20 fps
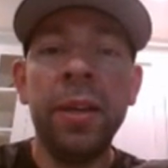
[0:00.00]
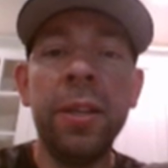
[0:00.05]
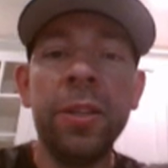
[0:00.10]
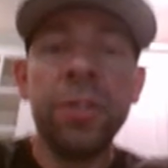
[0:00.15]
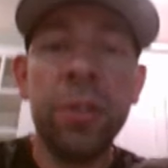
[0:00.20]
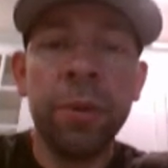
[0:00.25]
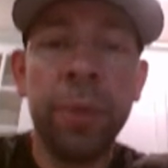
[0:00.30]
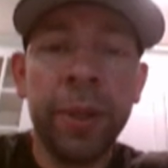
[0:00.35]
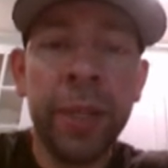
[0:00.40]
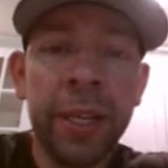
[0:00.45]

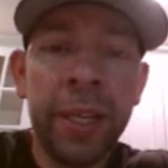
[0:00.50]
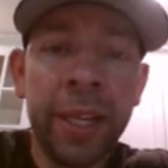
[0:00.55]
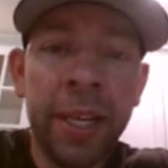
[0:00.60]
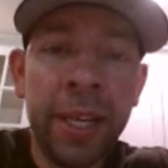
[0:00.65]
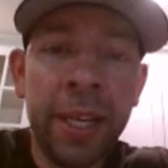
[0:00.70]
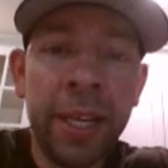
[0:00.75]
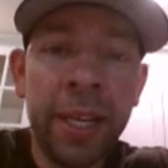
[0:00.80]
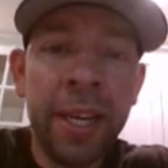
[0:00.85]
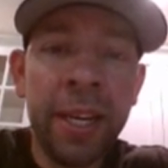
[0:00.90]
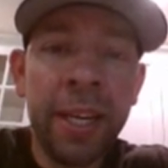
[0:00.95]
So we're going to
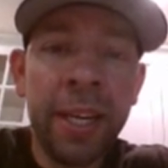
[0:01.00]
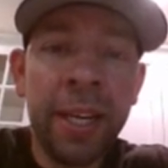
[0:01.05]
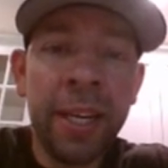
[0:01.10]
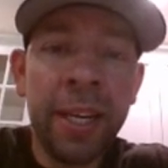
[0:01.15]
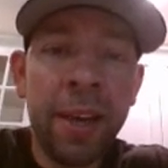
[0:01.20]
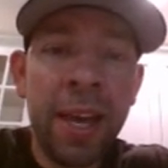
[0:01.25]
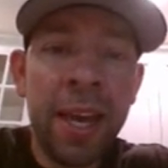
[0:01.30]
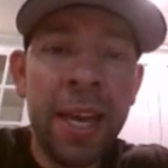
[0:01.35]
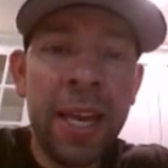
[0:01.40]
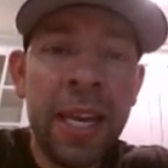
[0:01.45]
get negative
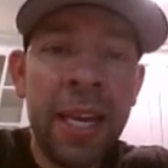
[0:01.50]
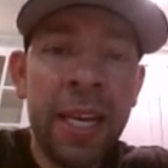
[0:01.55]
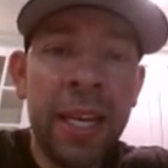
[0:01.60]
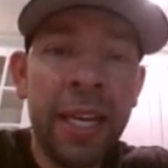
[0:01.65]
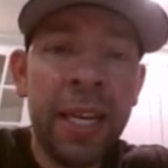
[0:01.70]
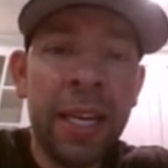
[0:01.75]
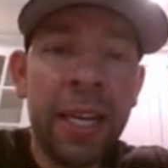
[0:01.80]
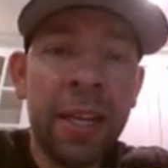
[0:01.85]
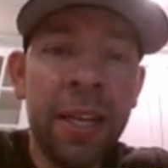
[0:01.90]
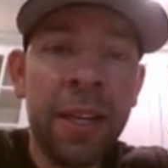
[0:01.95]

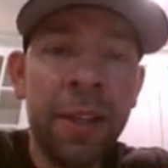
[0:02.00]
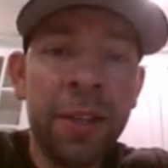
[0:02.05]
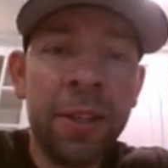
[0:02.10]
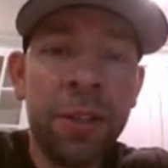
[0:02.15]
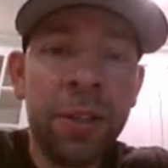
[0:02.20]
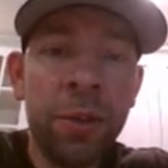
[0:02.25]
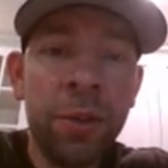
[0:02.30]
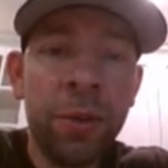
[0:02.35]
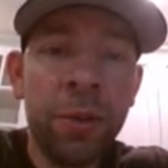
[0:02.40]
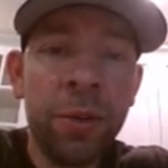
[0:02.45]
8e to the
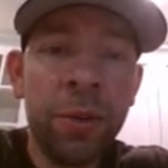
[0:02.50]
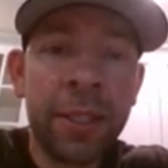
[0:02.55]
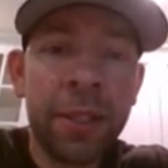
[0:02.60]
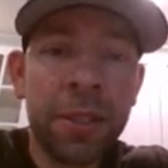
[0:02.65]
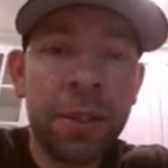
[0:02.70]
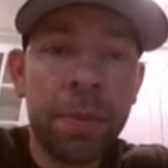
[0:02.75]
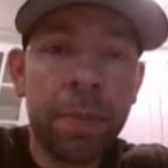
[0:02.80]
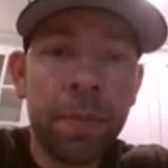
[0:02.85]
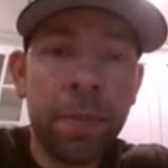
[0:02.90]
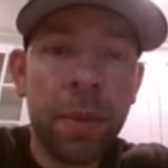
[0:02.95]

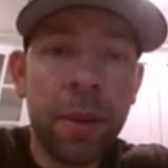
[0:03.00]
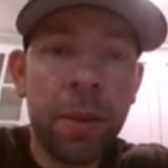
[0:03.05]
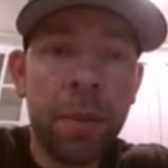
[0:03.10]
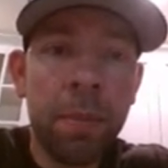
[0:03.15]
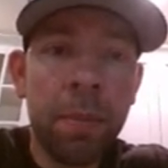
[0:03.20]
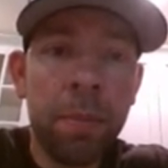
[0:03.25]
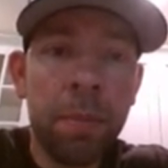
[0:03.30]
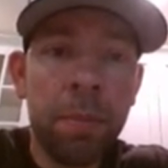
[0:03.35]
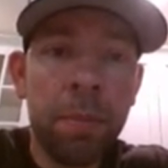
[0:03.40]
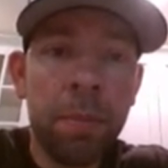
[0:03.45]
2x
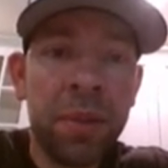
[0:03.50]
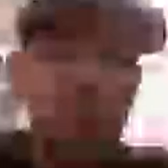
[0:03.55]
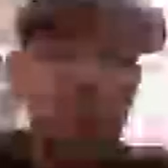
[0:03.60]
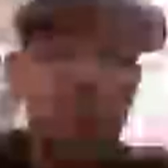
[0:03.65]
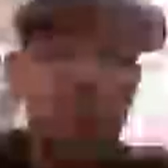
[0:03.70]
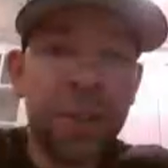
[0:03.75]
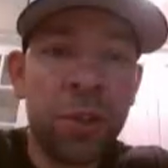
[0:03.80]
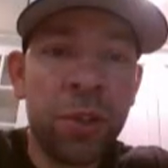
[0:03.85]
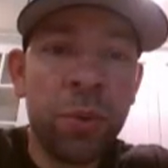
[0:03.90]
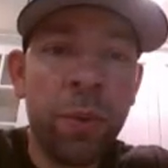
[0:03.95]
plus
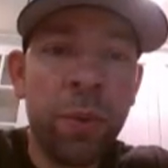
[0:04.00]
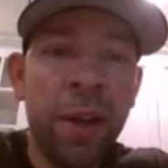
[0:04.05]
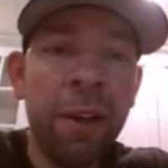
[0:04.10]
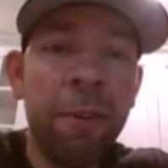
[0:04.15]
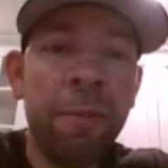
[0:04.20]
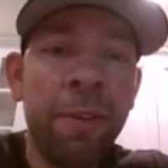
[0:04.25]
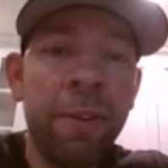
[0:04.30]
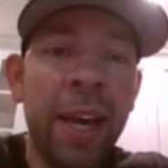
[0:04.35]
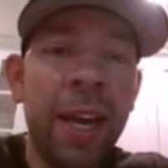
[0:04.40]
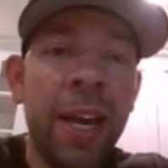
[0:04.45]

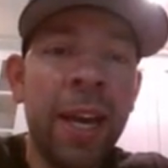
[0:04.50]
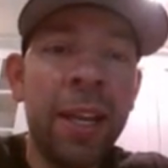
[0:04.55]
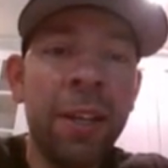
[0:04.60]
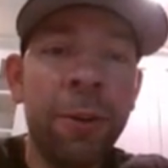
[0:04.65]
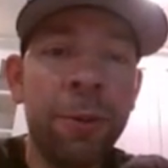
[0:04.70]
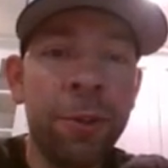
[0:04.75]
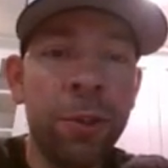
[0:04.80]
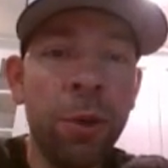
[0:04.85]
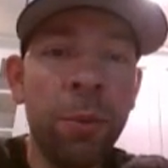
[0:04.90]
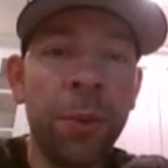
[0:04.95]
12, and
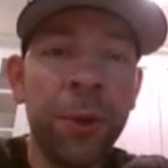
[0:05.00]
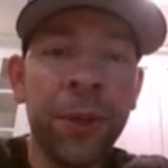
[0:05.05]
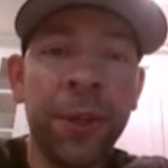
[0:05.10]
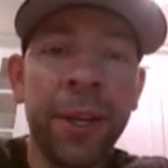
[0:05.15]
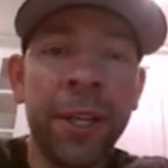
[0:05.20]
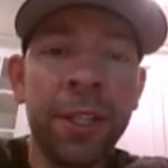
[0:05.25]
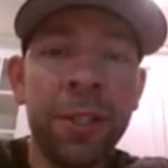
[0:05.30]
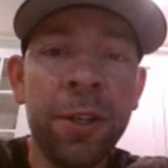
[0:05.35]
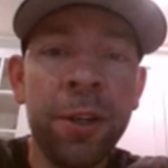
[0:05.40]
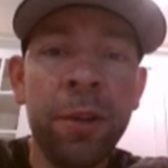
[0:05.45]
there's no more
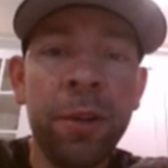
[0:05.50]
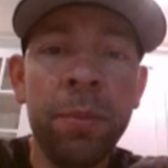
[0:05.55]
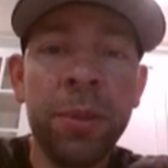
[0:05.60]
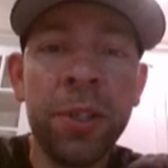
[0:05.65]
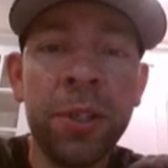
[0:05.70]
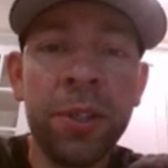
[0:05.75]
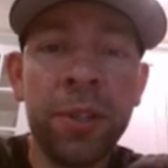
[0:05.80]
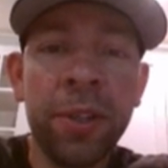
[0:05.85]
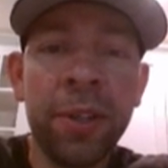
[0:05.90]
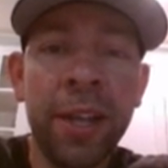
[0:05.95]
like terms,
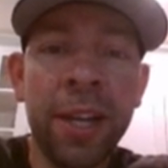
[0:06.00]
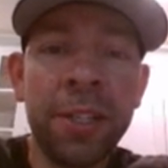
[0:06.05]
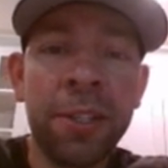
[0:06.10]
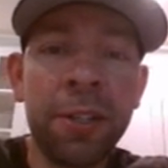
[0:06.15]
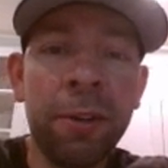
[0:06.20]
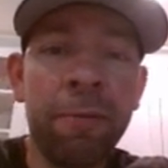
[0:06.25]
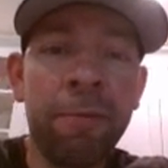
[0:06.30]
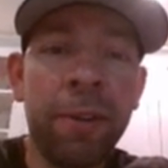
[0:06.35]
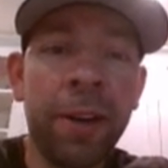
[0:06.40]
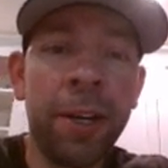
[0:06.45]
so that's
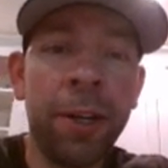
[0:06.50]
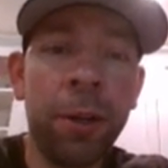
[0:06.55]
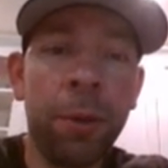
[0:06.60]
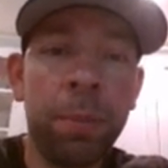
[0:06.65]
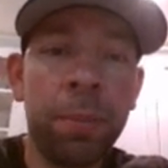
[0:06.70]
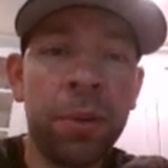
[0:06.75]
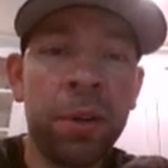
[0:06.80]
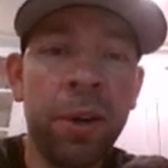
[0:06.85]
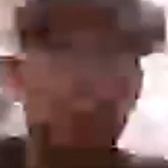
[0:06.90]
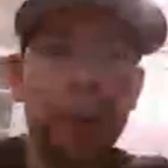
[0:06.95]
our final
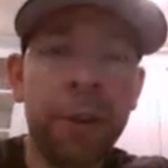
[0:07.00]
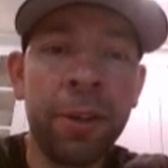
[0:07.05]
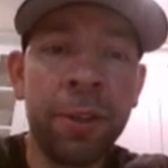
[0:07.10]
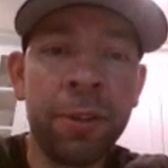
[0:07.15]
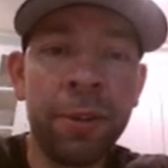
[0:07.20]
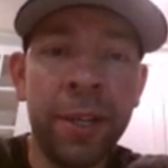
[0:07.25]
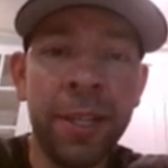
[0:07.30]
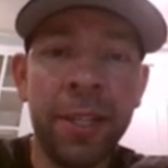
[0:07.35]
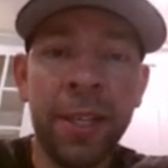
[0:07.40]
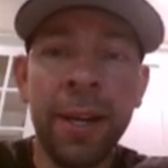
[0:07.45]
product
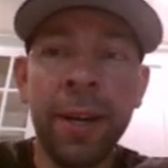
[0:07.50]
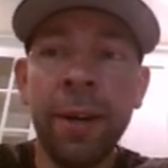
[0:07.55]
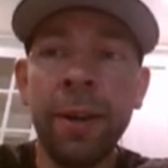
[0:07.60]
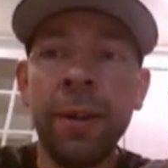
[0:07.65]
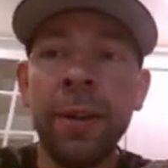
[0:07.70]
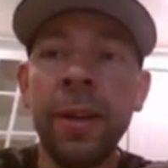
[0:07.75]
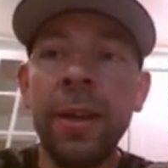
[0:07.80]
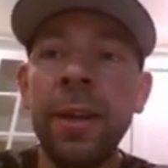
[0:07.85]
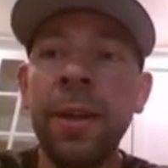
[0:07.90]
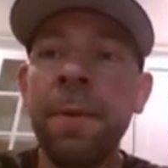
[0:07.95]
right there.
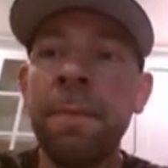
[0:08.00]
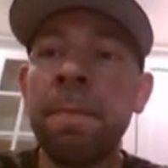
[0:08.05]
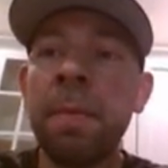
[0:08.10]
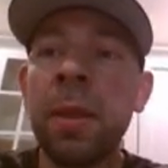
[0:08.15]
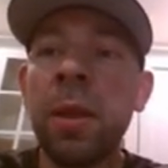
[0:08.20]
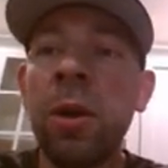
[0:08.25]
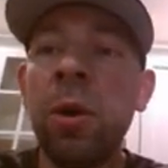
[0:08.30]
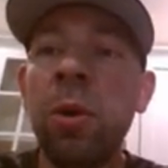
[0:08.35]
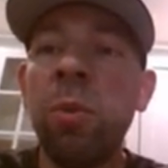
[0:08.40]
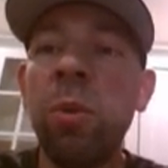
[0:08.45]

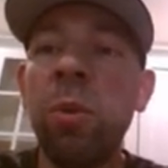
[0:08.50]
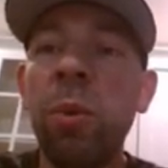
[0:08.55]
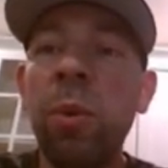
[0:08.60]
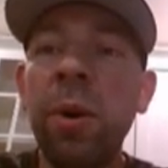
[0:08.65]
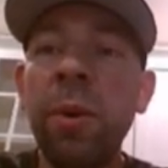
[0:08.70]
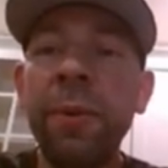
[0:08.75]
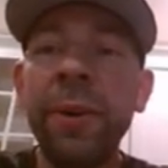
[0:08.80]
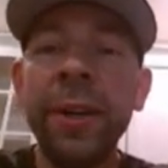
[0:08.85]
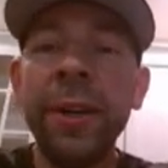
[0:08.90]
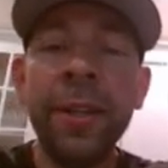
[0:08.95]
Well,
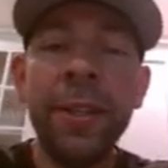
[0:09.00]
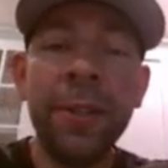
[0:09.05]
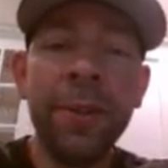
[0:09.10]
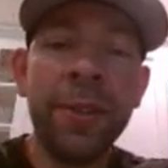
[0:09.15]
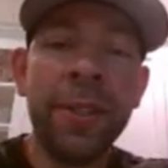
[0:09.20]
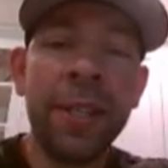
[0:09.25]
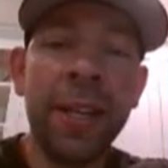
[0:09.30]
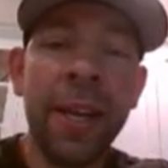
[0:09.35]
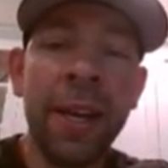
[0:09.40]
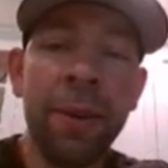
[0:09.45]
what we're going to do
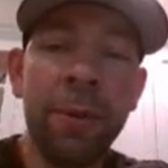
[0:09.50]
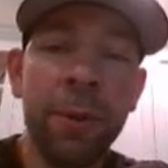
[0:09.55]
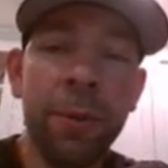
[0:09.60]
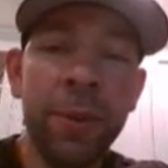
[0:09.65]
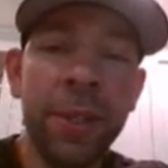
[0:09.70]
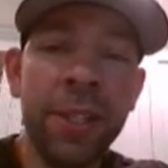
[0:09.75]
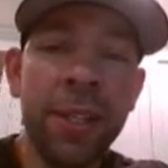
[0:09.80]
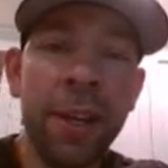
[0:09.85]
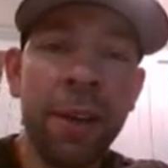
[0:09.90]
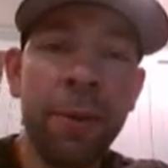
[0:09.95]
today, when
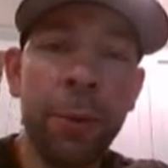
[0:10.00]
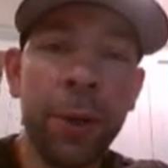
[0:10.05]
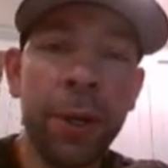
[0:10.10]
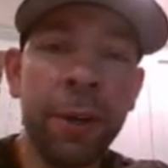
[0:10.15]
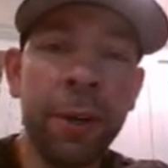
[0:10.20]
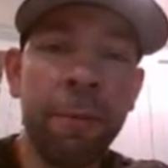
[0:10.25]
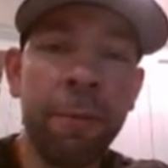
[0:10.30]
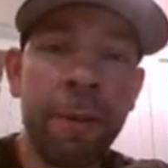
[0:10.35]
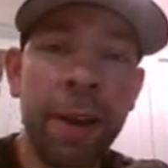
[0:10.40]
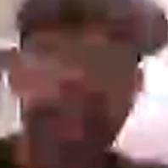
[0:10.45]
we say we're
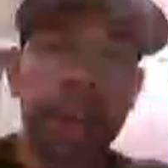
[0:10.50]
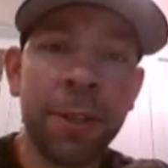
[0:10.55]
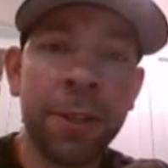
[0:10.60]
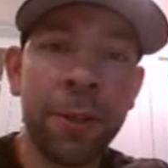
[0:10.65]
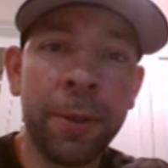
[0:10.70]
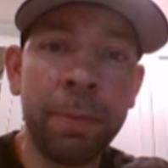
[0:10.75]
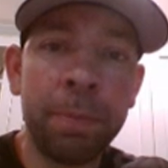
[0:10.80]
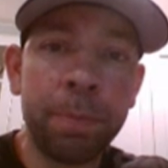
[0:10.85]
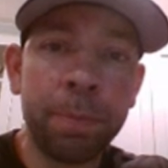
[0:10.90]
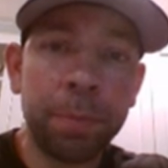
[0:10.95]
going to
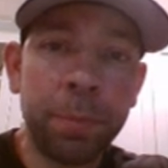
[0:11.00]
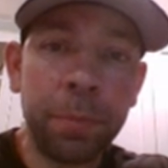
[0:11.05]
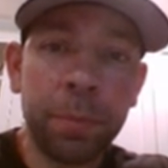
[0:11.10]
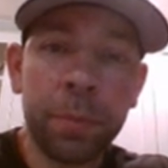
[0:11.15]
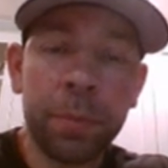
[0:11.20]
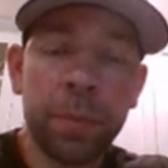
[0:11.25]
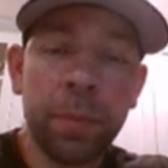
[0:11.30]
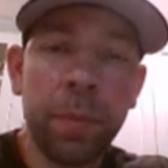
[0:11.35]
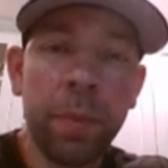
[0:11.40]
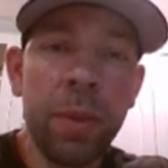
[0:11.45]
factor,
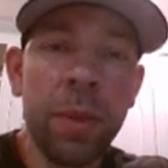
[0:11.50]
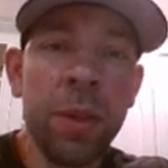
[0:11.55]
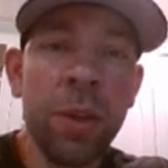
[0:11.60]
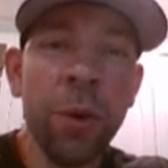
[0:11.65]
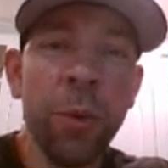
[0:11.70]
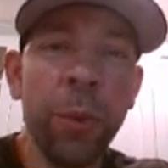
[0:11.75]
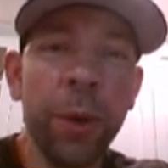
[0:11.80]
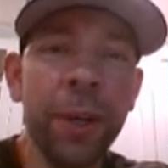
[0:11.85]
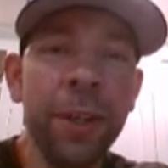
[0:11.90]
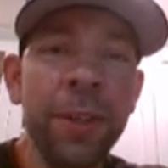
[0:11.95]

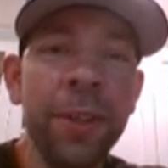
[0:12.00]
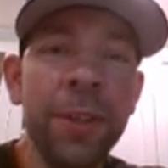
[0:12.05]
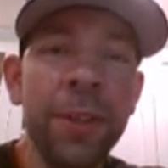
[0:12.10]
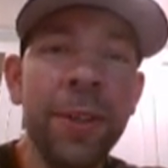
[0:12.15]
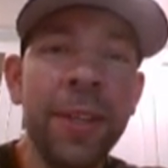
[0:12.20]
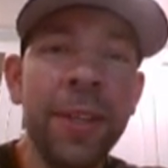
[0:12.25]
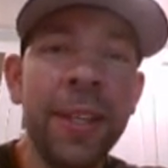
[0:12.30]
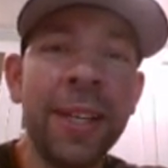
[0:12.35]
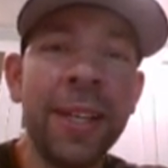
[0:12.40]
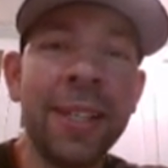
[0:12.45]
we're going to do
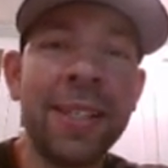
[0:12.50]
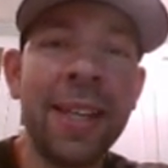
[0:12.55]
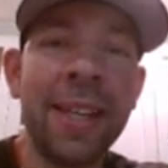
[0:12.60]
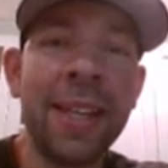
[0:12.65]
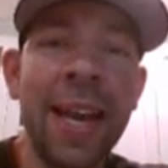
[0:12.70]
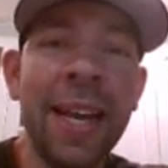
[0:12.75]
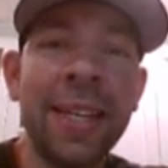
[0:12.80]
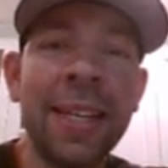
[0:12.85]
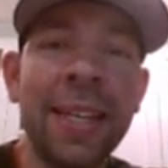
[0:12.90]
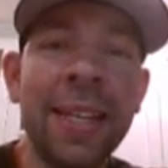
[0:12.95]
the
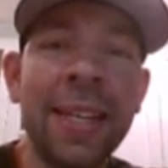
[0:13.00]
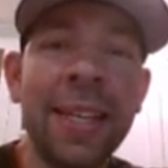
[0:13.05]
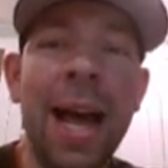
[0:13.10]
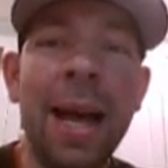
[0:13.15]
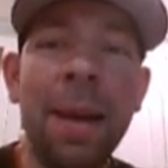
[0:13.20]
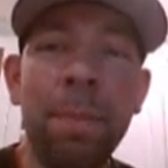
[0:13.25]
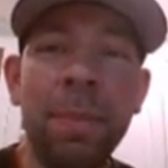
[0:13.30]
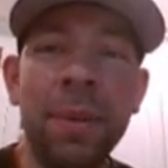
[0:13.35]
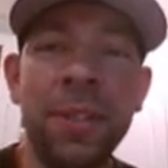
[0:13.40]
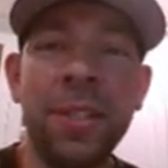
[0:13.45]
exact
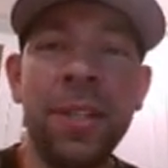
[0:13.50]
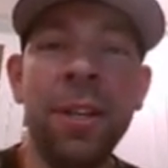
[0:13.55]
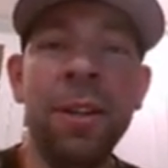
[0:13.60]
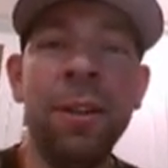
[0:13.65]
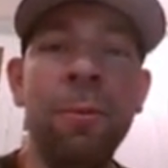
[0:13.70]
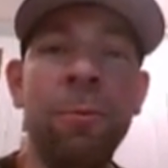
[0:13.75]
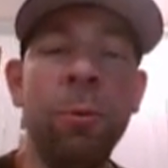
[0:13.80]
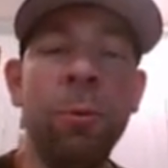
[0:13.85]
opposite of